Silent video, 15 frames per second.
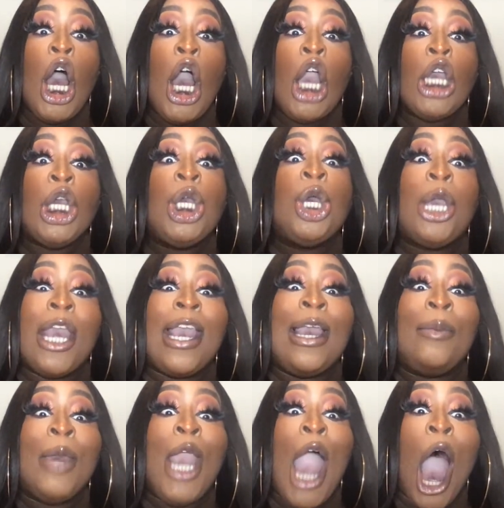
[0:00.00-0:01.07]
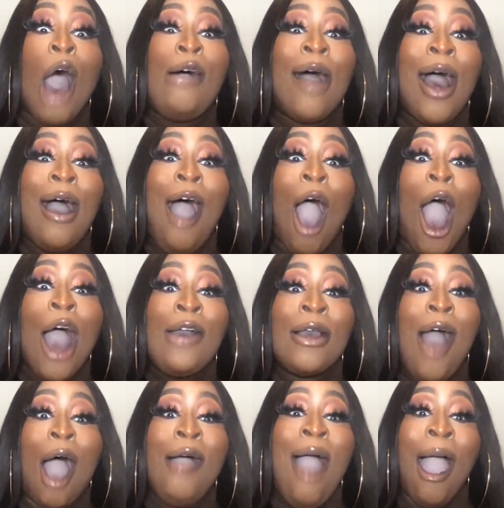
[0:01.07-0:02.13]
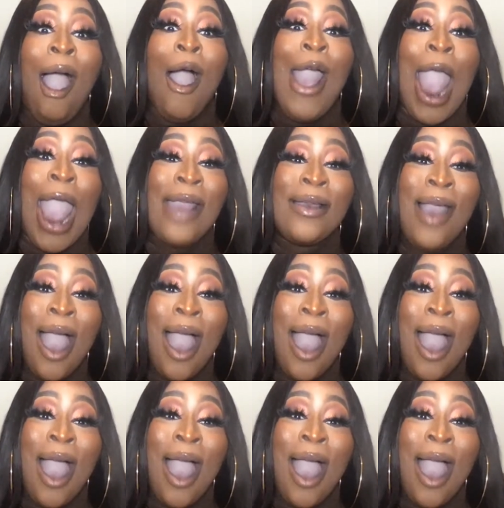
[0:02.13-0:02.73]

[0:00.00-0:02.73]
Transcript: you can eat me out. Okay.